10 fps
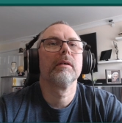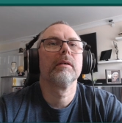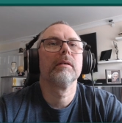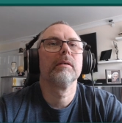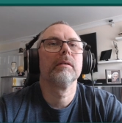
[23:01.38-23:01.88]

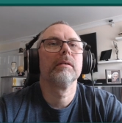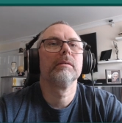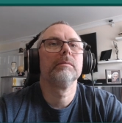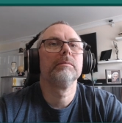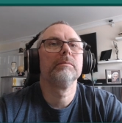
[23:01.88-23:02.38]

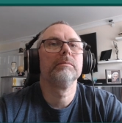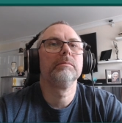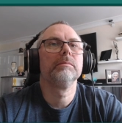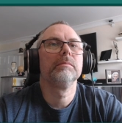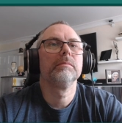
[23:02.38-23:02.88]

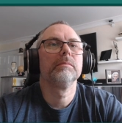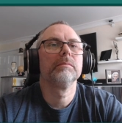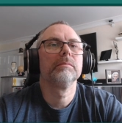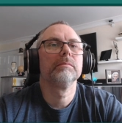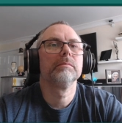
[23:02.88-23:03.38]

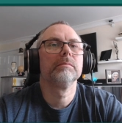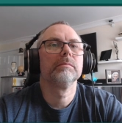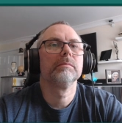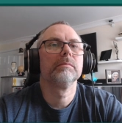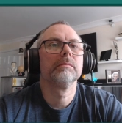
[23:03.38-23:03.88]

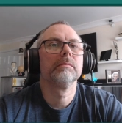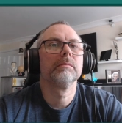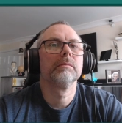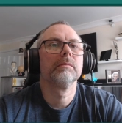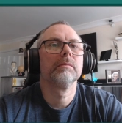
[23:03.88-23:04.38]

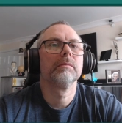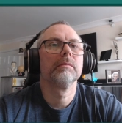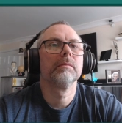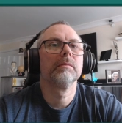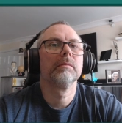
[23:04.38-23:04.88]

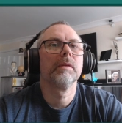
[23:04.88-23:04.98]
Nobody speaks.